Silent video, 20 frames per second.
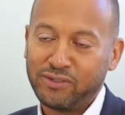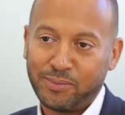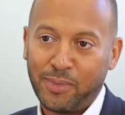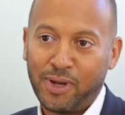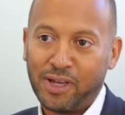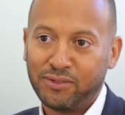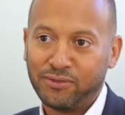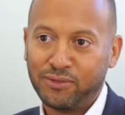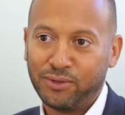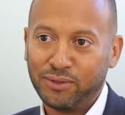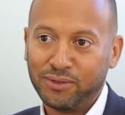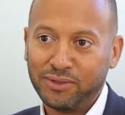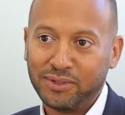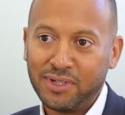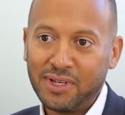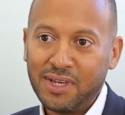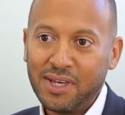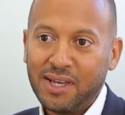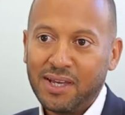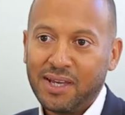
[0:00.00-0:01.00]
smartphone.
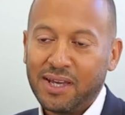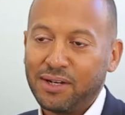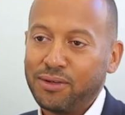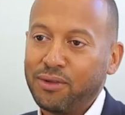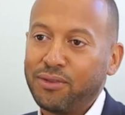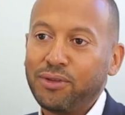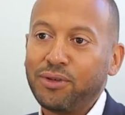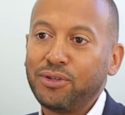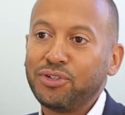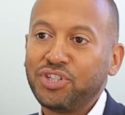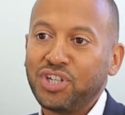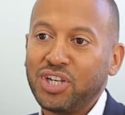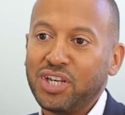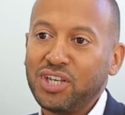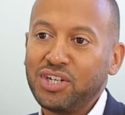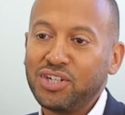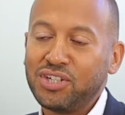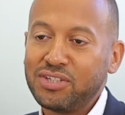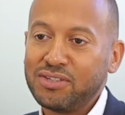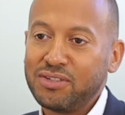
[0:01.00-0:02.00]
And the third
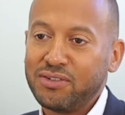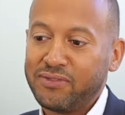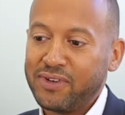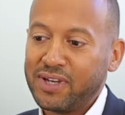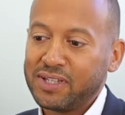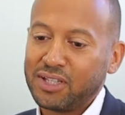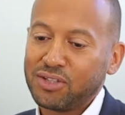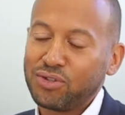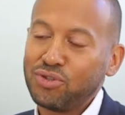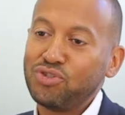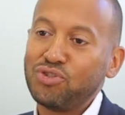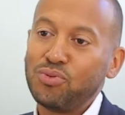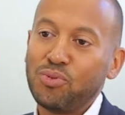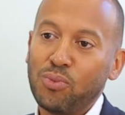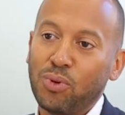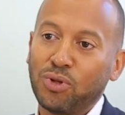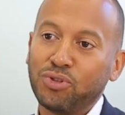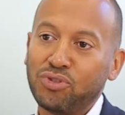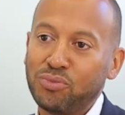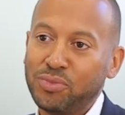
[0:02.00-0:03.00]
change is the fact that
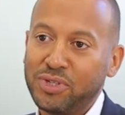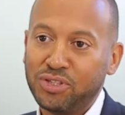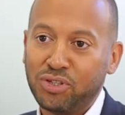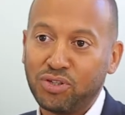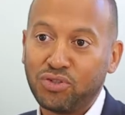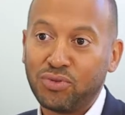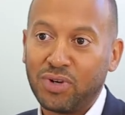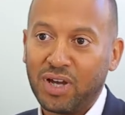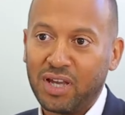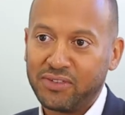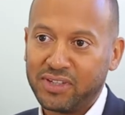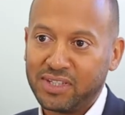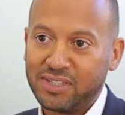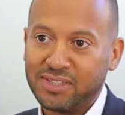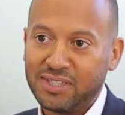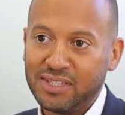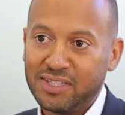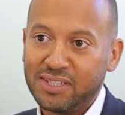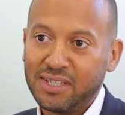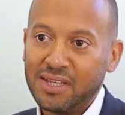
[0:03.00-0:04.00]
consumers want to be in the driving
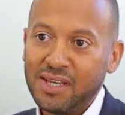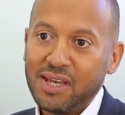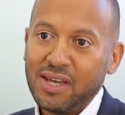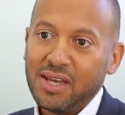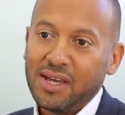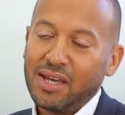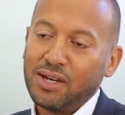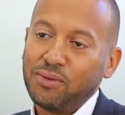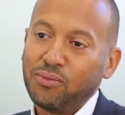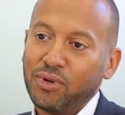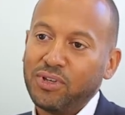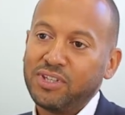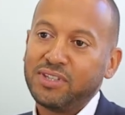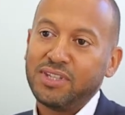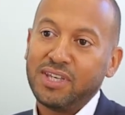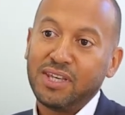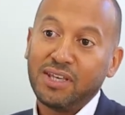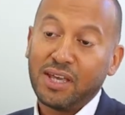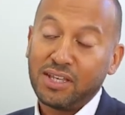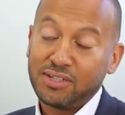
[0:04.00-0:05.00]
seat. And we're
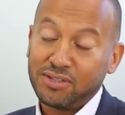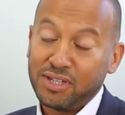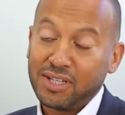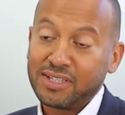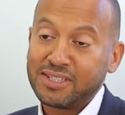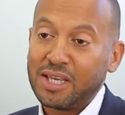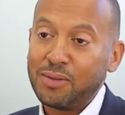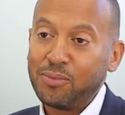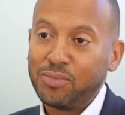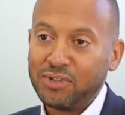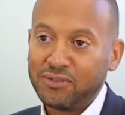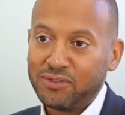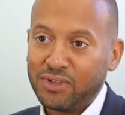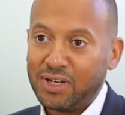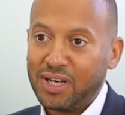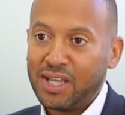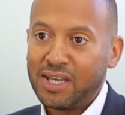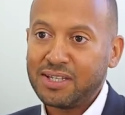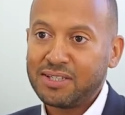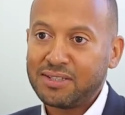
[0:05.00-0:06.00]
seeing as an example of the
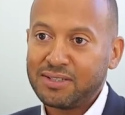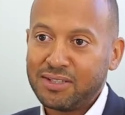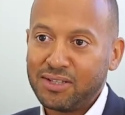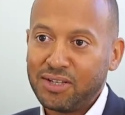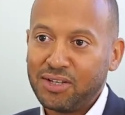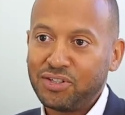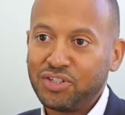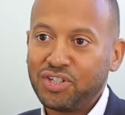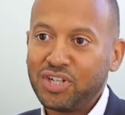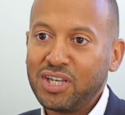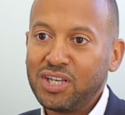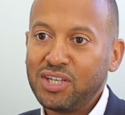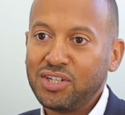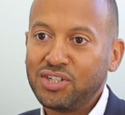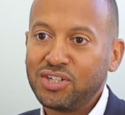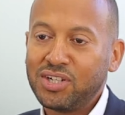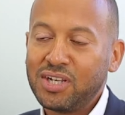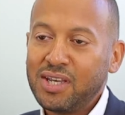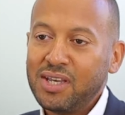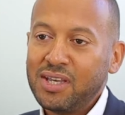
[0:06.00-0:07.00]
last uh,
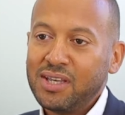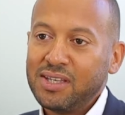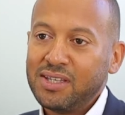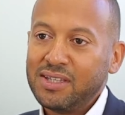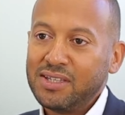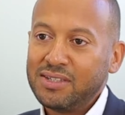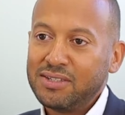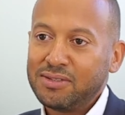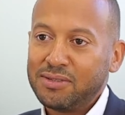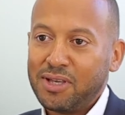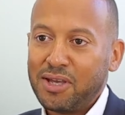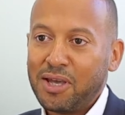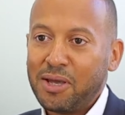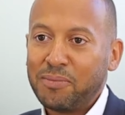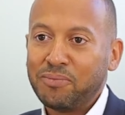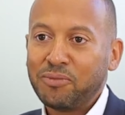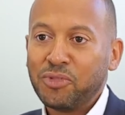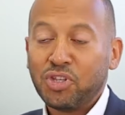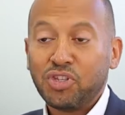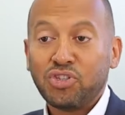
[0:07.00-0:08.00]
change is
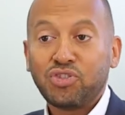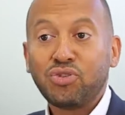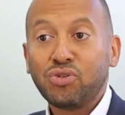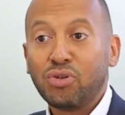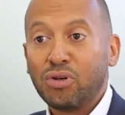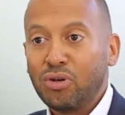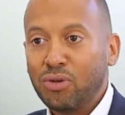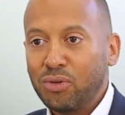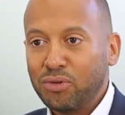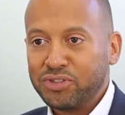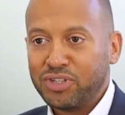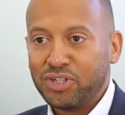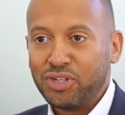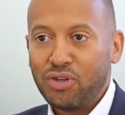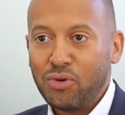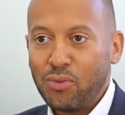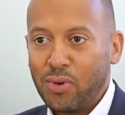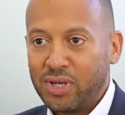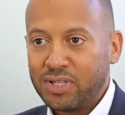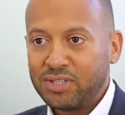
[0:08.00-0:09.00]
um, student loans in
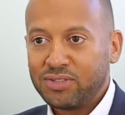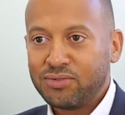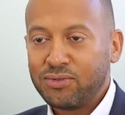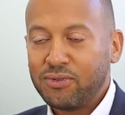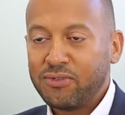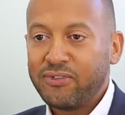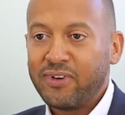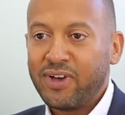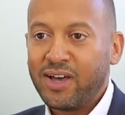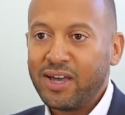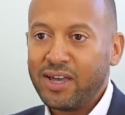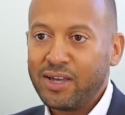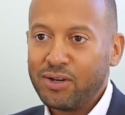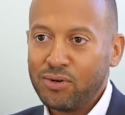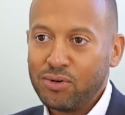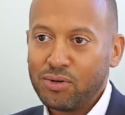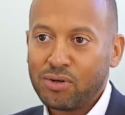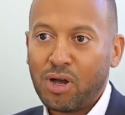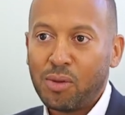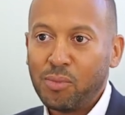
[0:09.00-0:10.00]
the US, SoFi
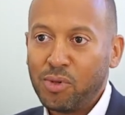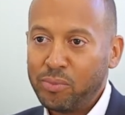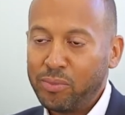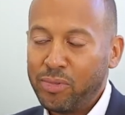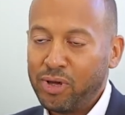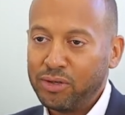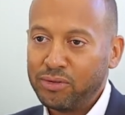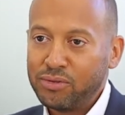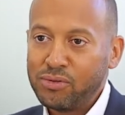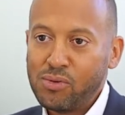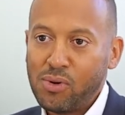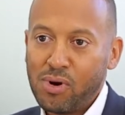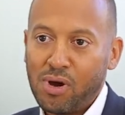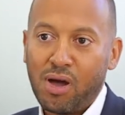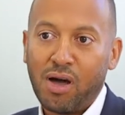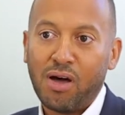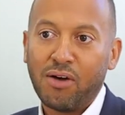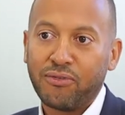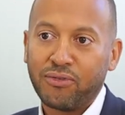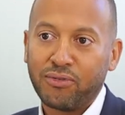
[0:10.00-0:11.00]
or CommonBond, who
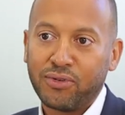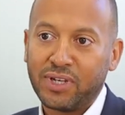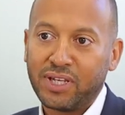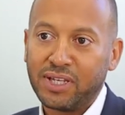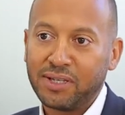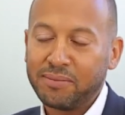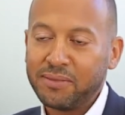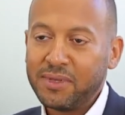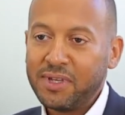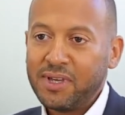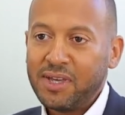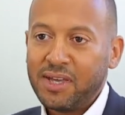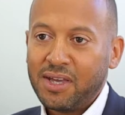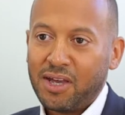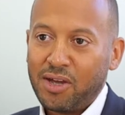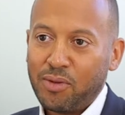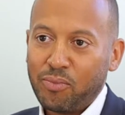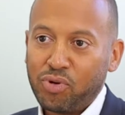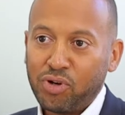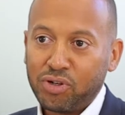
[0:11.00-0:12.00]
are offering
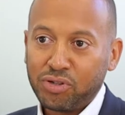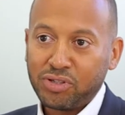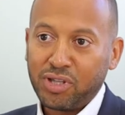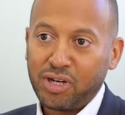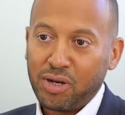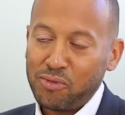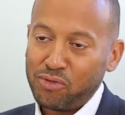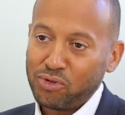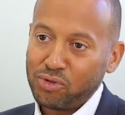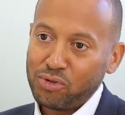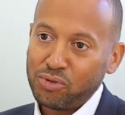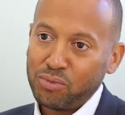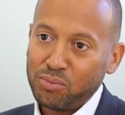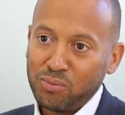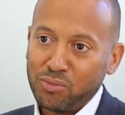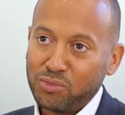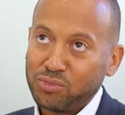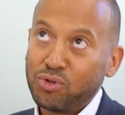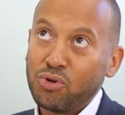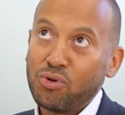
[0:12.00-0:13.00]
uh, products that go,
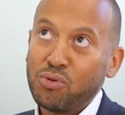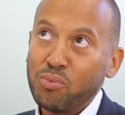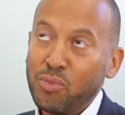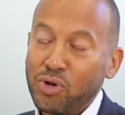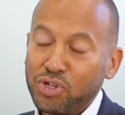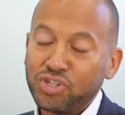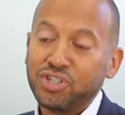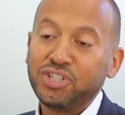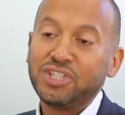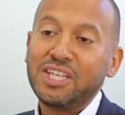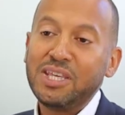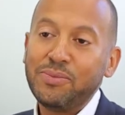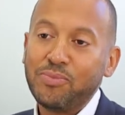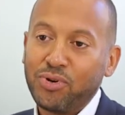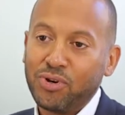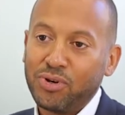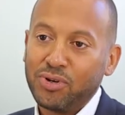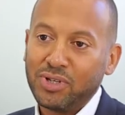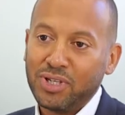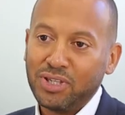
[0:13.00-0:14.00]
go much
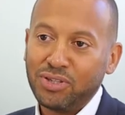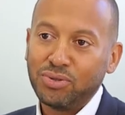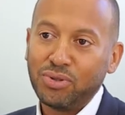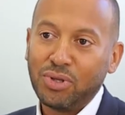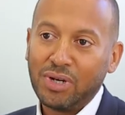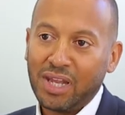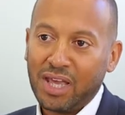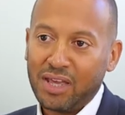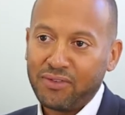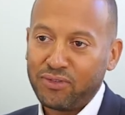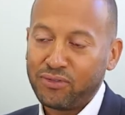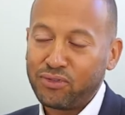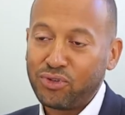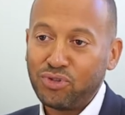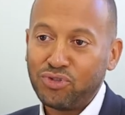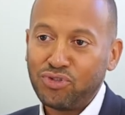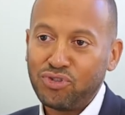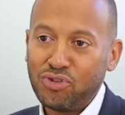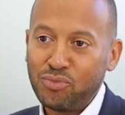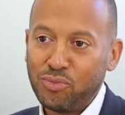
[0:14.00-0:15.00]
deeper into the life of
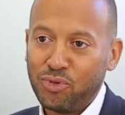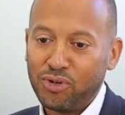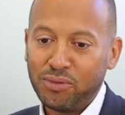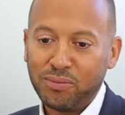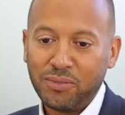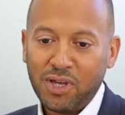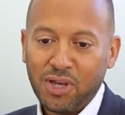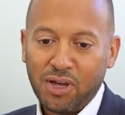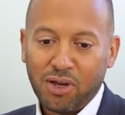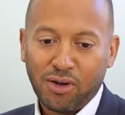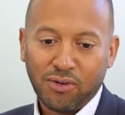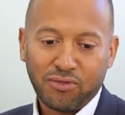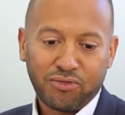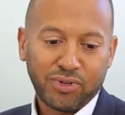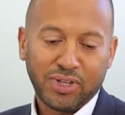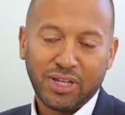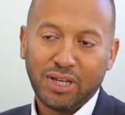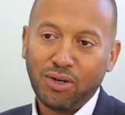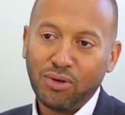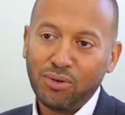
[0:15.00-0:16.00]
consumer,
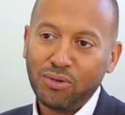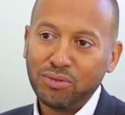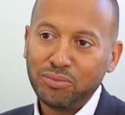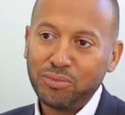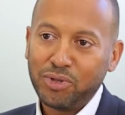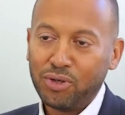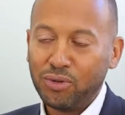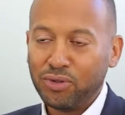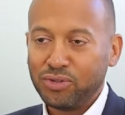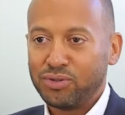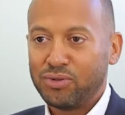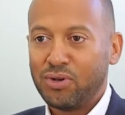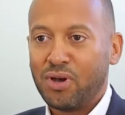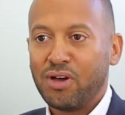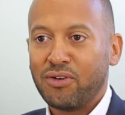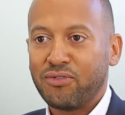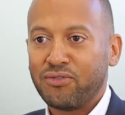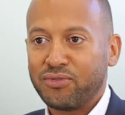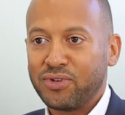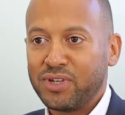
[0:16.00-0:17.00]
offering a loan but also
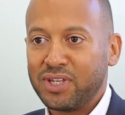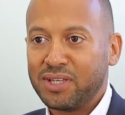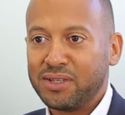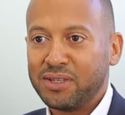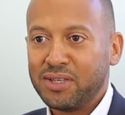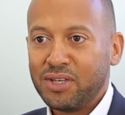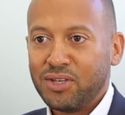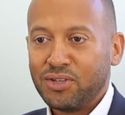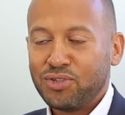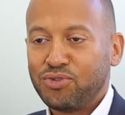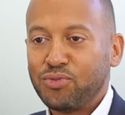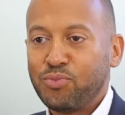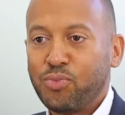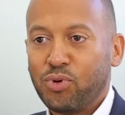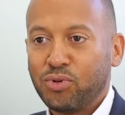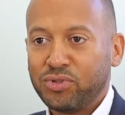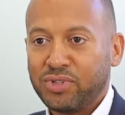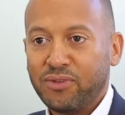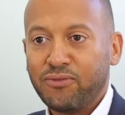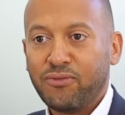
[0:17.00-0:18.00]
offering
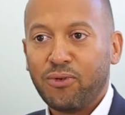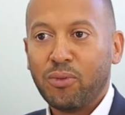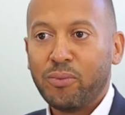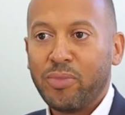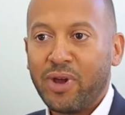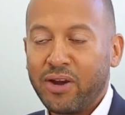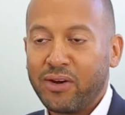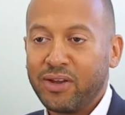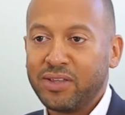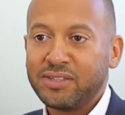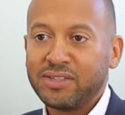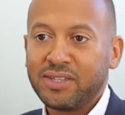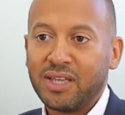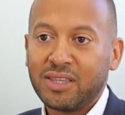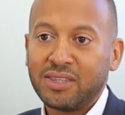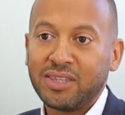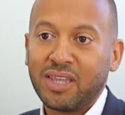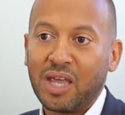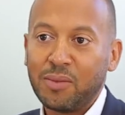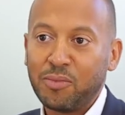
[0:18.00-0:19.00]
support and forbearance
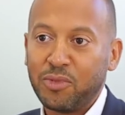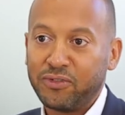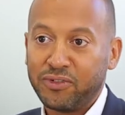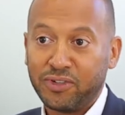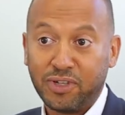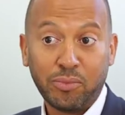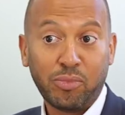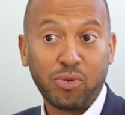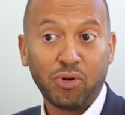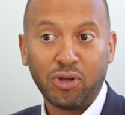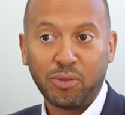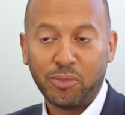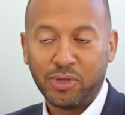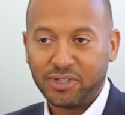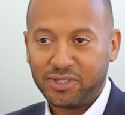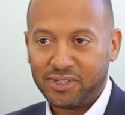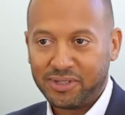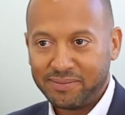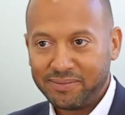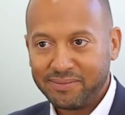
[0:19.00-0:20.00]
at time of
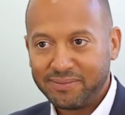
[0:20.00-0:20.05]
unemployment.